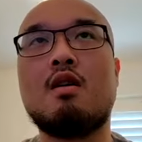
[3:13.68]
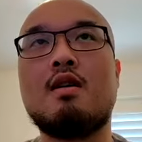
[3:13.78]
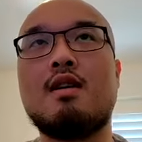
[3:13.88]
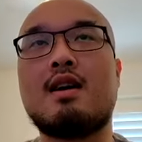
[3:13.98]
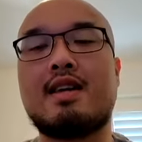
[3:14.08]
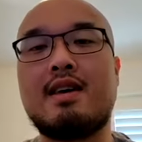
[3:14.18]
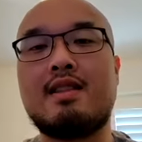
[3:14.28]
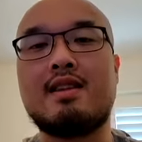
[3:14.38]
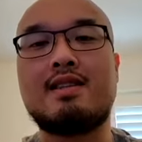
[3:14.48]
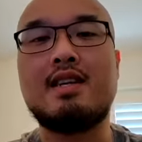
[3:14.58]
not getting
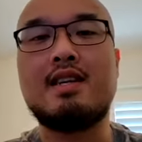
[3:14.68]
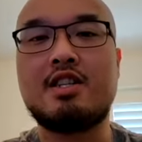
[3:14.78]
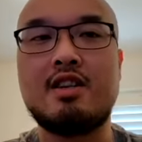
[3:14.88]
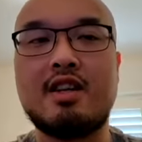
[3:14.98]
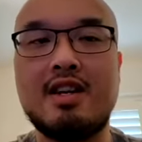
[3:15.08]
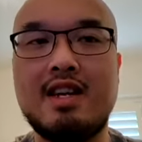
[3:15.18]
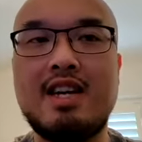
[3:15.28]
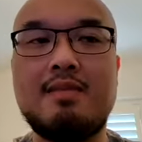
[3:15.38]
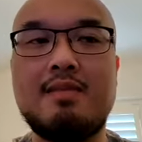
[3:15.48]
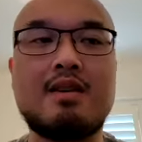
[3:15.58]
the attention they
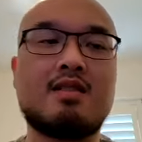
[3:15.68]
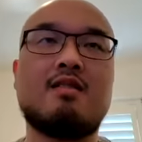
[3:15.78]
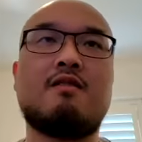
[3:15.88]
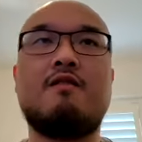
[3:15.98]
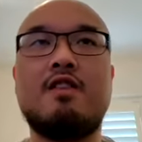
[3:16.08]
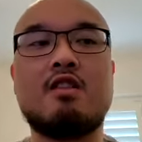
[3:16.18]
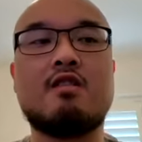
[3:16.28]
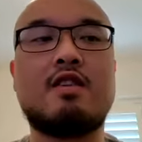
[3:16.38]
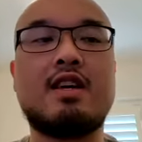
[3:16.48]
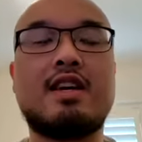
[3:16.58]
need because of the fear
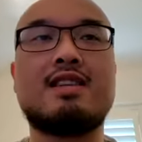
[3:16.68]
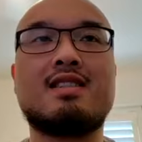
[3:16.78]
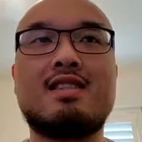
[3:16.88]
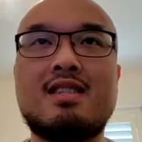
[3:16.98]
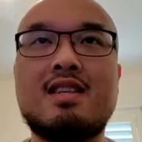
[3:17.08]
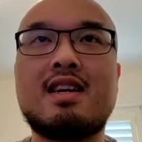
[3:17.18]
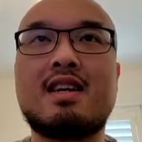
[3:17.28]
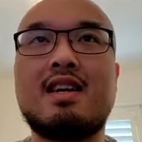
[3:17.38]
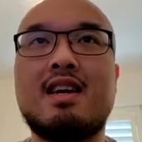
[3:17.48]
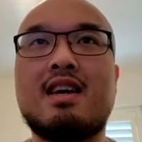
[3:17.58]
of getting sick.
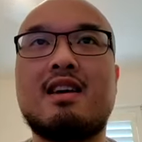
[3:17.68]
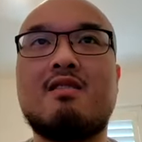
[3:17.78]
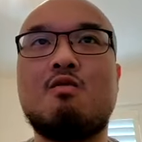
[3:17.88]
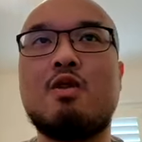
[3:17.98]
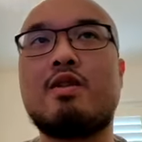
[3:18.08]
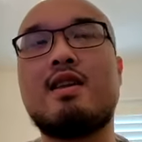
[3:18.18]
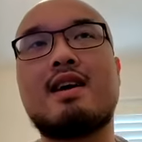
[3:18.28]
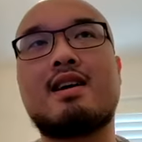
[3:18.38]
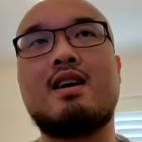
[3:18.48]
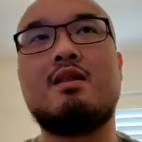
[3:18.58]
And with
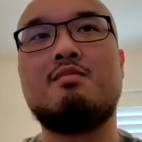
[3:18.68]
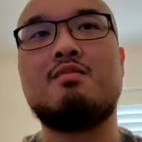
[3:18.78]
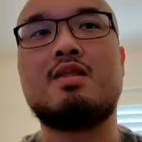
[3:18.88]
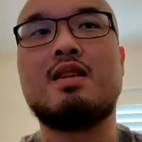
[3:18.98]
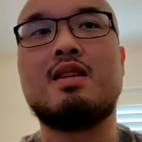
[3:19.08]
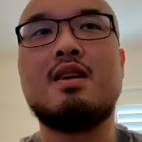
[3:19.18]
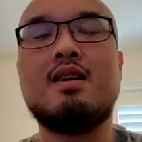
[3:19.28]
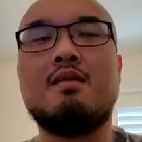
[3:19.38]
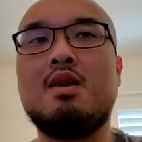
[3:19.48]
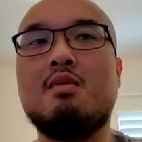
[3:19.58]
that comes
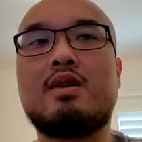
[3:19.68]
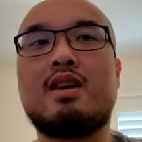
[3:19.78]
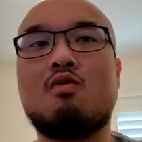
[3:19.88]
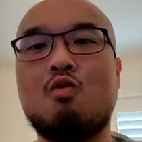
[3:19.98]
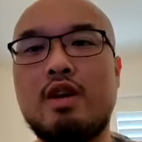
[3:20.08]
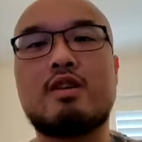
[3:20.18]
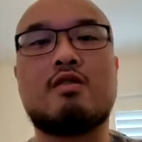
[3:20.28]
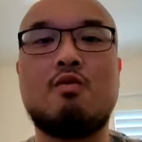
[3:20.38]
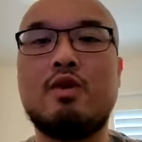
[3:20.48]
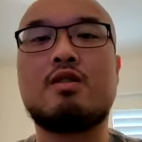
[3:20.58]
people getting
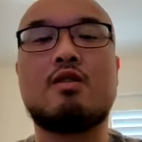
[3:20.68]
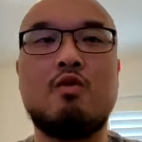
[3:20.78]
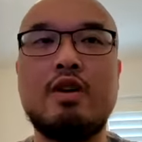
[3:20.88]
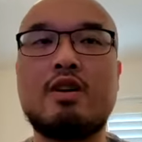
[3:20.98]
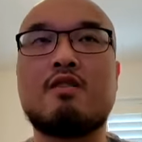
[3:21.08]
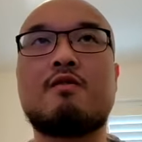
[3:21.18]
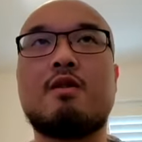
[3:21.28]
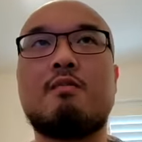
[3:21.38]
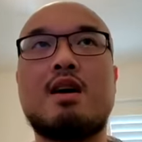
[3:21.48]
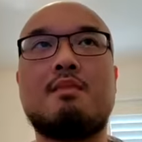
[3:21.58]
weaker and weaker and weaker
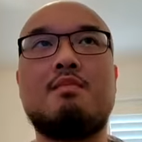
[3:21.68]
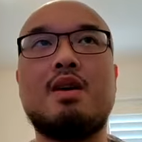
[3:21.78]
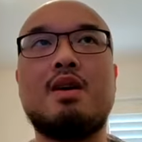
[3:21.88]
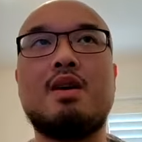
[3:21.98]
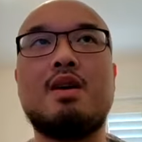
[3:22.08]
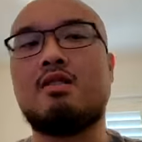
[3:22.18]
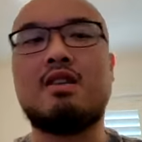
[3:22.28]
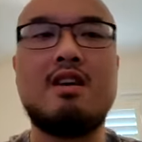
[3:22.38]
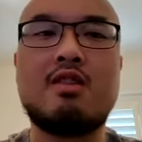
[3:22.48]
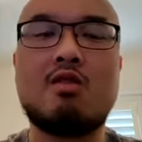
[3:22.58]
from not being able to
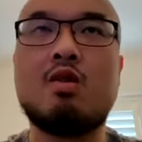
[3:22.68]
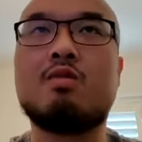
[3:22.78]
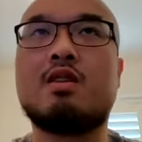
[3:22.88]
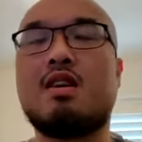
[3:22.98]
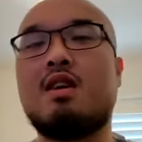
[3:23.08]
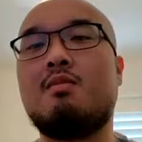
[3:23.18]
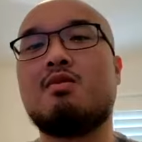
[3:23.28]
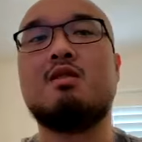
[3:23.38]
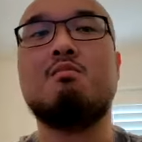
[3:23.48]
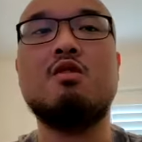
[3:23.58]
leave their rooms, not able
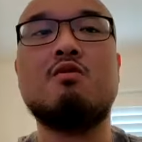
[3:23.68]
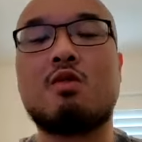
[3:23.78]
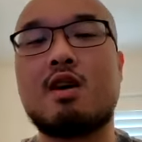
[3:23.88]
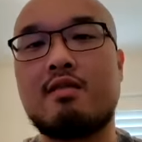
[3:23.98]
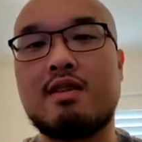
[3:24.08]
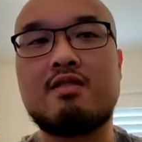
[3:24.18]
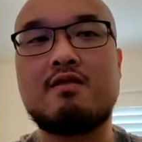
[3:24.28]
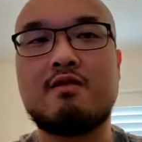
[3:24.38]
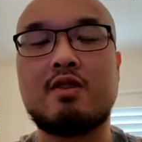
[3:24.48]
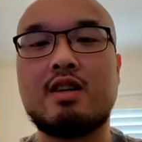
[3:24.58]
to move around as
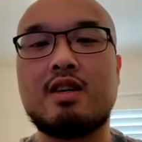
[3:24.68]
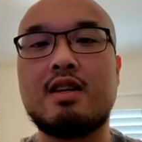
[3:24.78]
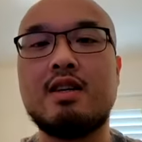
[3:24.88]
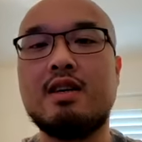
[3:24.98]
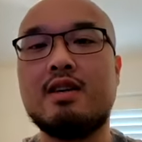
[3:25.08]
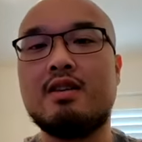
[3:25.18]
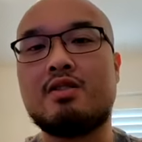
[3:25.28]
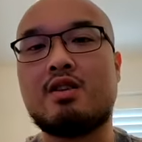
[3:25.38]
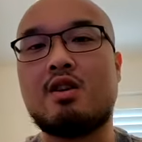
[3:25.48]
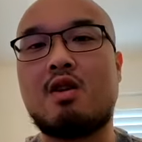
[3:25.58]
freely.
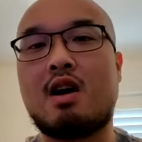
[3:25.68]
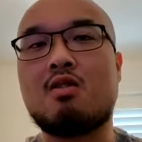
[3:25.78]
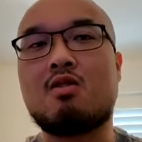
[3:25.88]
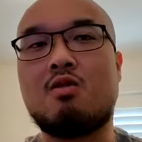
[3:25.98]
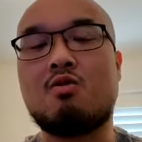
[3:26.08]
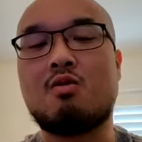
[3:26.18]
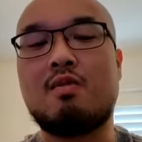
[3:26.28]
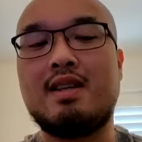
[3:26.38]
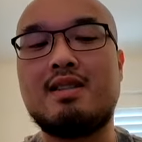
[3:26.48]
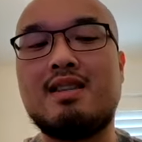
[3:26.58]
So our goal
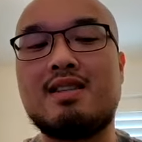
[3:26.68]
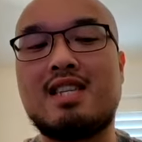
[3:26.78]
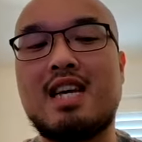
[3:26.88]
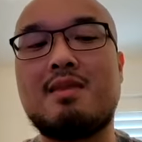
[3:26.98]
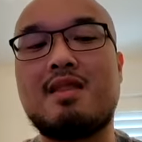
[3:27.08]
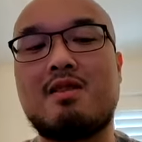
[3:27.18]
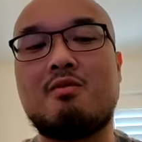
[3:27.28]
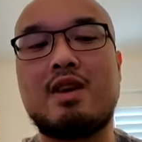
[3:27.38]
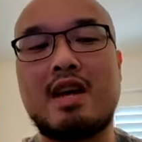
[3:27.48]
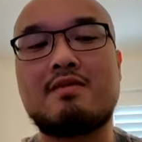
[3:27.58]
remains the same in that
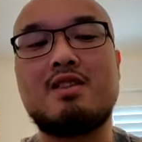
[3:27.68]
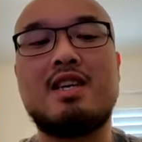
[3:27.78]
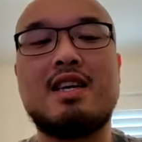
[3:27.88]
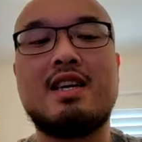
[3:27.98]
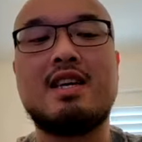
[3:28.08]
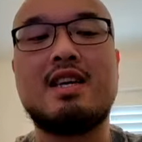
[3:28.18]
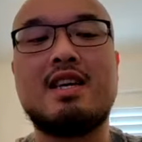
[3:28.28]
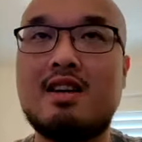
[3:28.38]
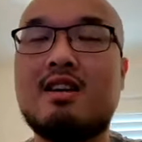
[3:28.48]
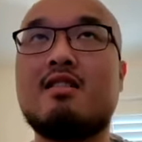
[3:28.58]
we have to get in
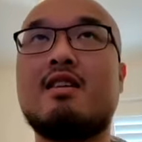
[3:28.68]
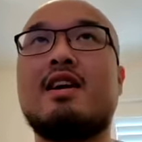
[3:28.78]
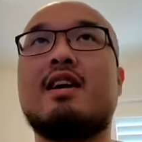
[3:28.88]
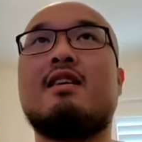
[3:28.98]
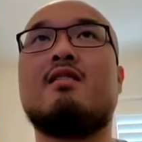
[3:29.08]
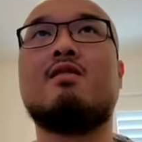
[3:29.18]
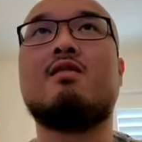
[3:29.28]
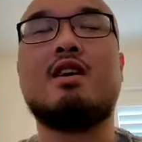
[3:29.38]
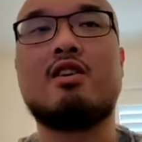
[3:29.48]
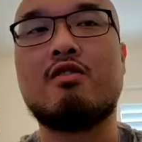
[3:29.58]
there and
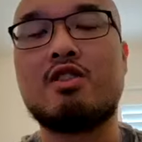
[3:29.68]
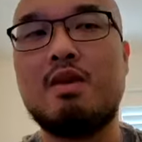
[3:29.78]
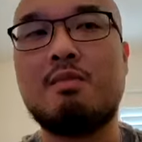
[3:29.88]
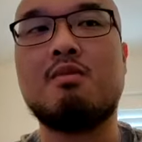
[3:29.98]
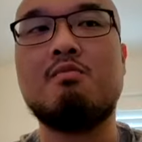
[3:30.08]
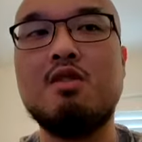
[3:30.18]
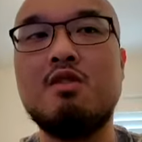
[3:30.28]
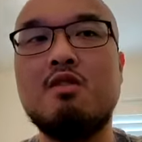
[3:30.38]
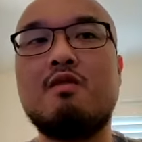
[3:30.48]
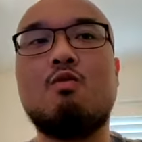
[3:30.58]
encourage people to
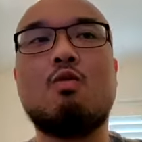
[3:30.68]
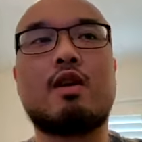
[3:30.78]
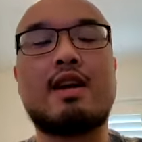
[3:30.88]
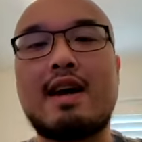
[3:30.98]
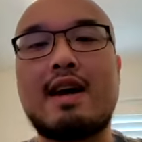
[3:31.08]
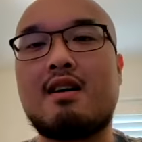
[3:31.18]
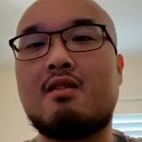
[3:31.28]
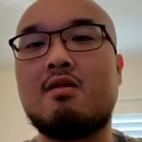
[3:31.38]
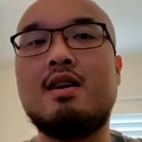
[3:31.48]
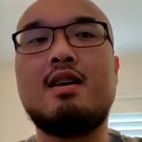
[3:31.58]
move, work
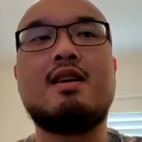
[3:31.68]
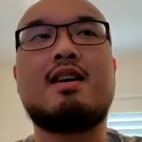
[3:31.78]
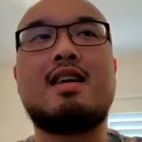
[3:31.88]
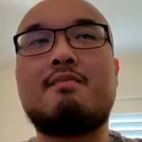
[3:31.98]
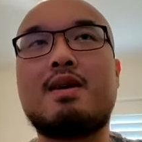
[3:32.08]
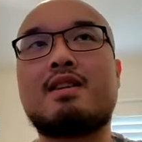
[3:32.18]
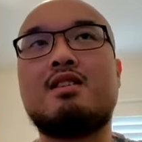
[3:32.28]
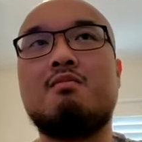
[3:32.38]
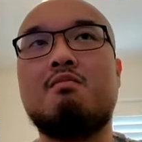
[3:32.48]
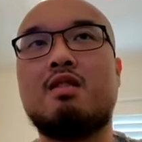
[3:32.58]
out, get back
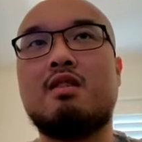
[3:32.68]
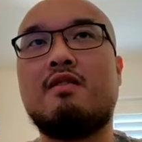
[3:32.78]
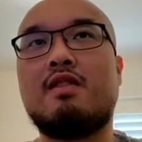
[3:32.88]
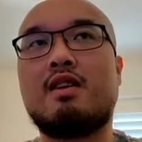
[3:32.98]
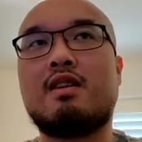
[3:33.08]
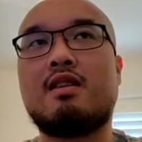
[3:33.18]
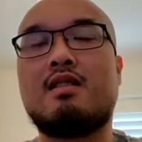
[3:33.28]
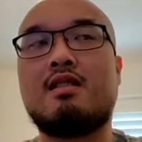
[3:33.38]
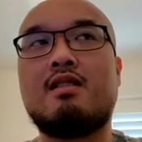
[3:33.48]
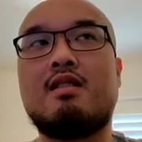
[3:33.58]
to living
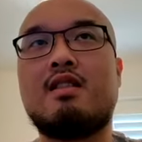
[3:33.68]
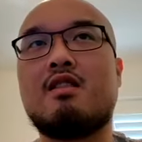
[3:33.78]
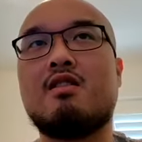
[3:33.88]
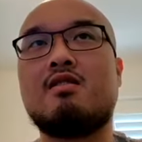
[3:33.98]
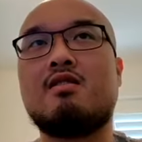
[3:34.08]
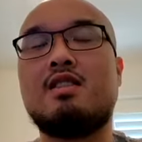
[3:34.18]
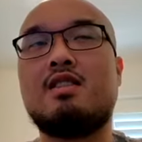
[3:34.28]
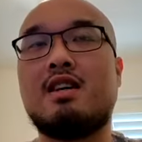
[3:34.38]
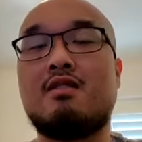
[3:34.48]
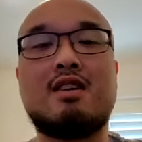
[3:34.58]
their
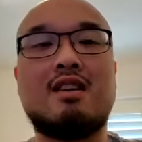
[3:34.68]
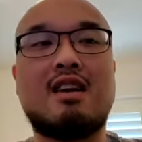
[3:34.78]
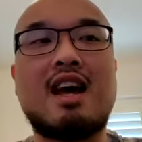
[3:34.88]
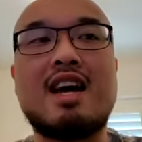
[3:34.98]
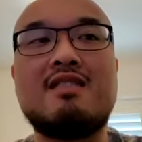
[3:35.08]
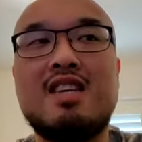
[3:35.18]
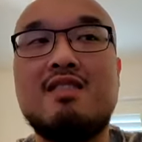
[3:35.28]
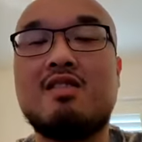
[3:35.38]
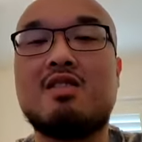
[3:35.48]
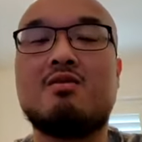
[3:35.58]
daily lives,
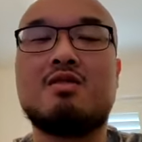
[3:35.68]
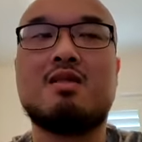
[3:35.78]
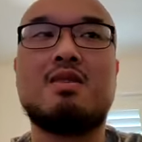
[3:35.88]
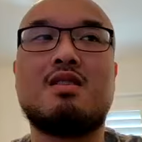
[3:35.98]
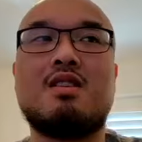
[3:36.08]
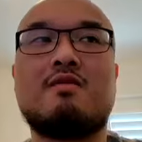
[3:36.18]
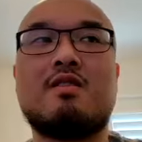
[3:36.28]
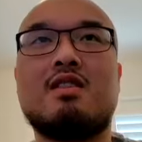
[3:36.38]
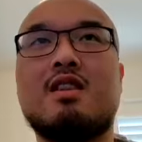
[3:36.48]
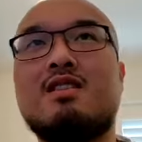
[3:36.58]
even though it's a bit
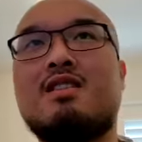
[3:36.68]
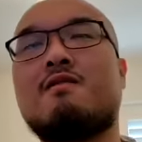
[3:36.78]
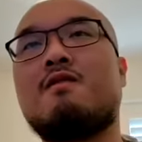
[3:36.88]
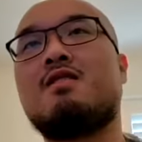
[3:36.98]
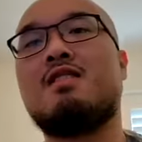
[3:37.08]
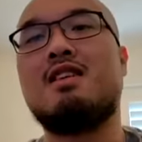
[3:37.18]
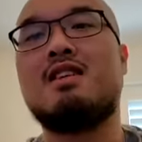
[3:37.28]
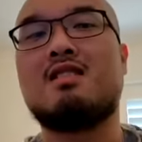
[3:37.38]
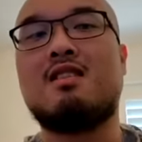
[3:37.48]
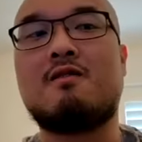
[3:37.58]
different. The difference
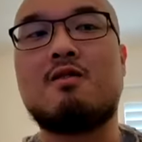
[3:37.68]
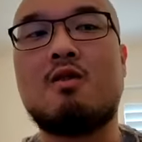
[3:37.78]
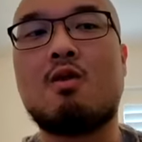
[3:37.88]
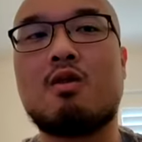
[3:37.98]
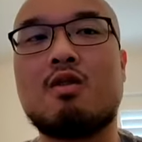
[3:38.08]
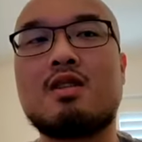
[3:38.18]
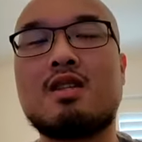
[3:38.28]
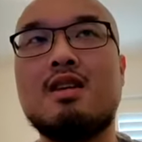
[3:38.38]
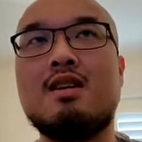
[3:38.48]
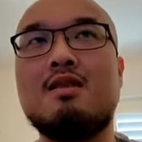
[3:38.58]
is, of course,
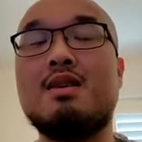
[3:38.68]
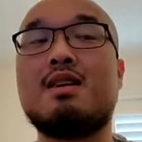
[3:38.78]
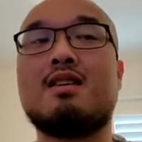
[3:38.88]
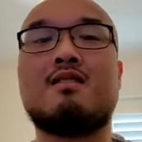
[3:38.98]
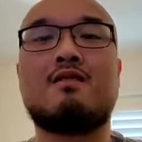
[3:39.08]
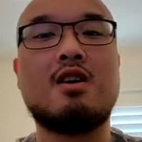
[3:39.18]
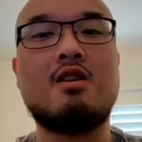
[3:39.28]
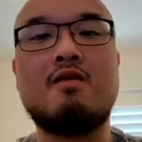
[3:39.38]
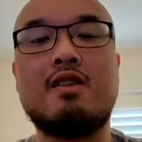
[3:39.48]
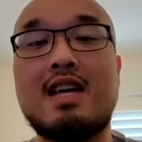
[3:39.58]
because of
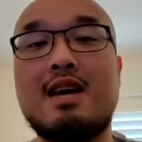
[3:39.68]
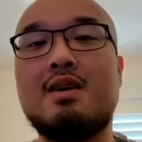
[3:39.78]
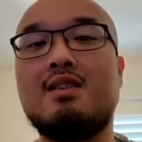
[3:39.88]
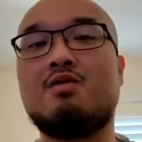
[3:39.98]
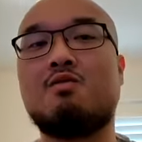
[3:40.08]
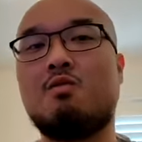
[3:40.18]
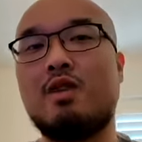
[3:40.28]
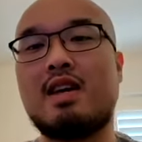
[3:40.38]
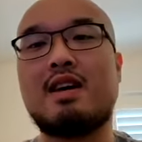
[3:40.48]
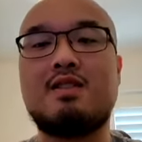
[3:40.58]
COVID, that means
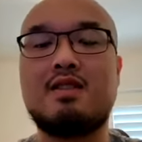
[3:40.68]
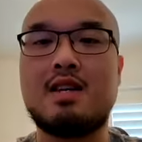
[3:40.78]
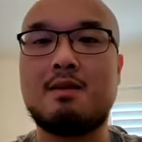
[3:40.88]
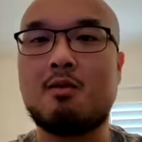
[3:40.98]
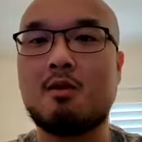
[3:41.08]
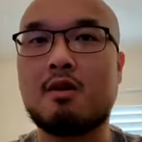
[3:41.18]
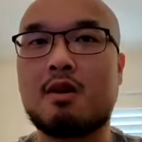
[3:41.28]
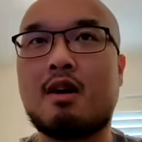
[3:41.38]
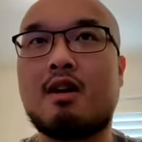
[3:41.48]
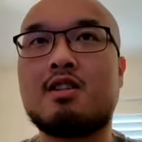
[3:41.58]
we have to take more
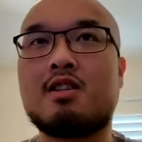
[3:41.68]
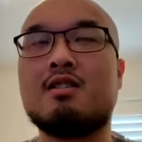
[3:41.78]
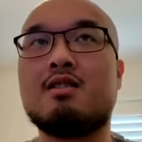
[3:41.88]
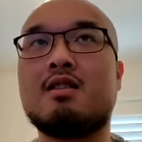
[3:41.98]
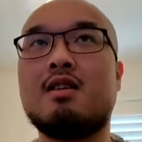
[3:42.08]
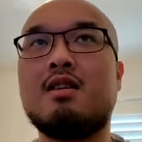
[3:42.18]
precautions.